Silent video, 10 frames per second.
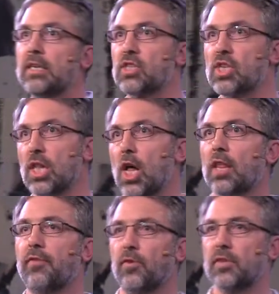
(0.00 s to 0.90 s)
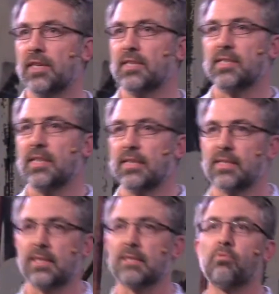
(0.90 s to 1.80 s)
slothfulness
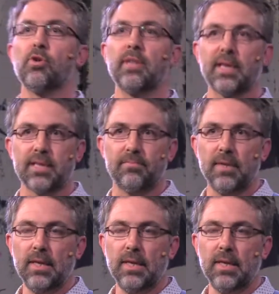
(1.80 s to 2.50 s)
is, is brilliant.